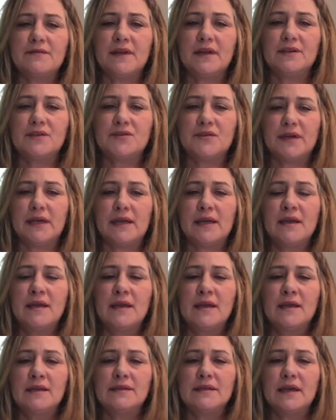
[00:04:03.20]
entry
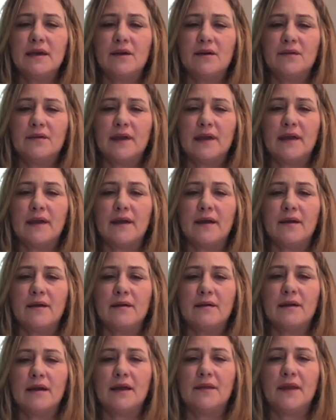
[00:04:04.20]
to health care,
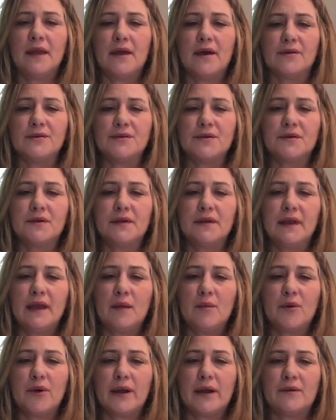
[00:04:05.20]
and they also
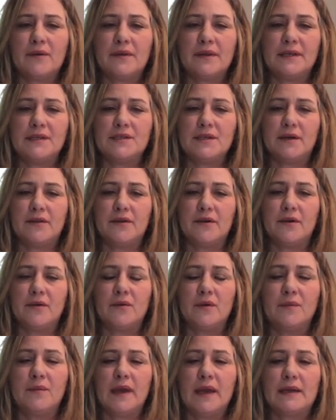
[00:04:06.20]
collaborate with each other
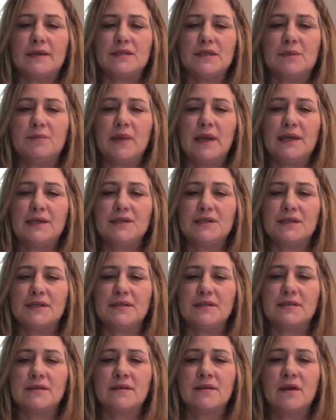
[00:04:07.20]
when managing
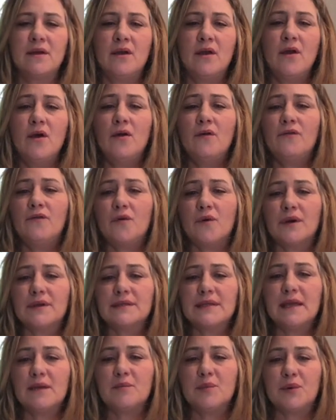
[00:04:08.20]
patients. For
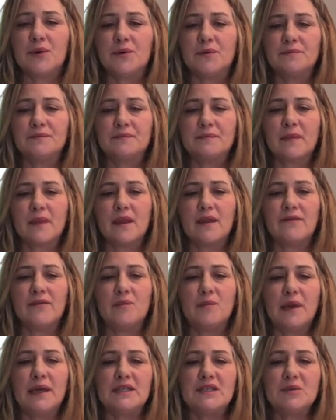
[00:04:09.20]
example, if a
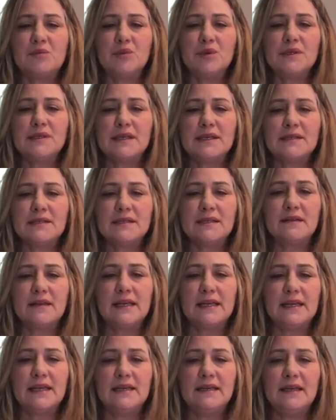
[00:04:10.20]
patient presents to the
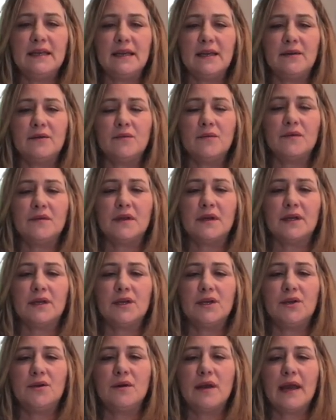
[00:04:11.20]
ED with an
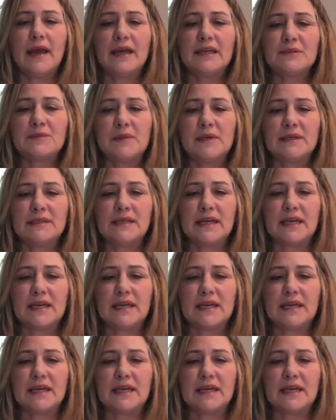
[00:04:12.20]
acute asthma